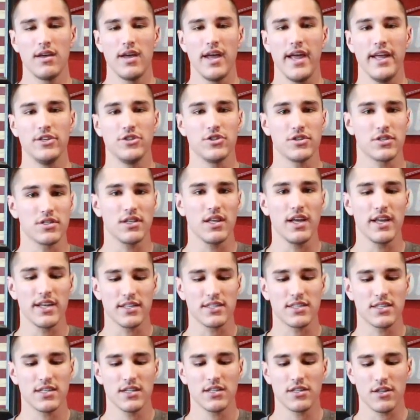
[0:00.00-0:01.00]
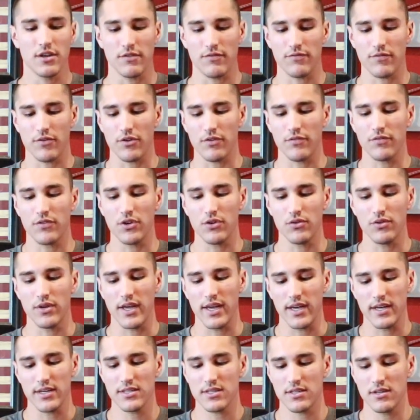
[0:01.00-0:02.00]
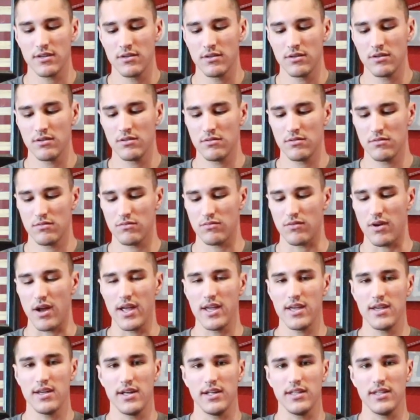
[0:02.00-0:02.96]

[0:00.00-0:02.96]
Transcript: and just let it sit there for a few days, right?